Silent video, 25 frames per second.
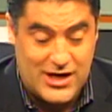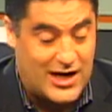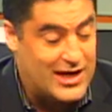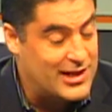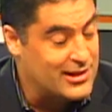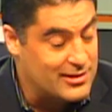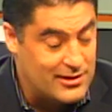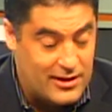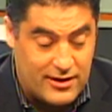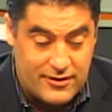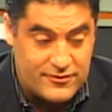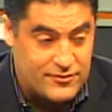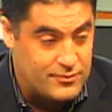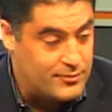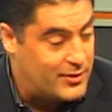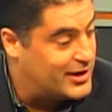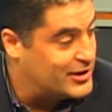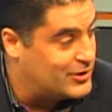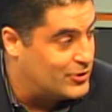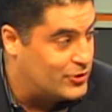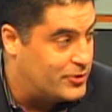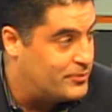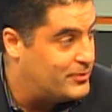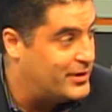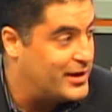I loved
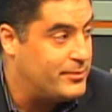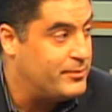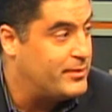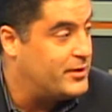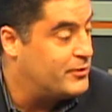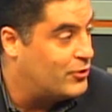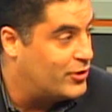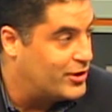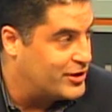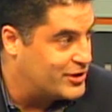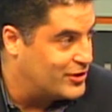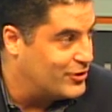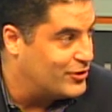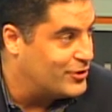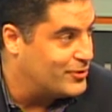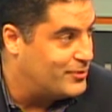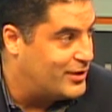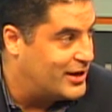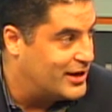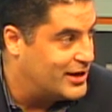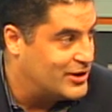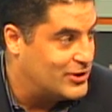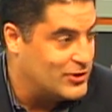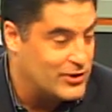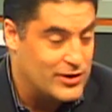Mongolia. It made me want to go to
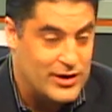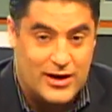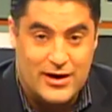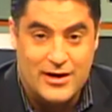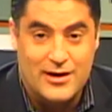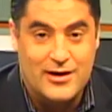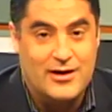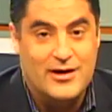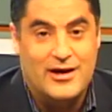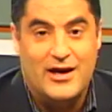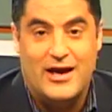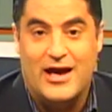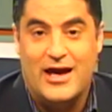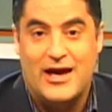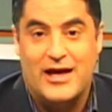Mongolia. Yeah.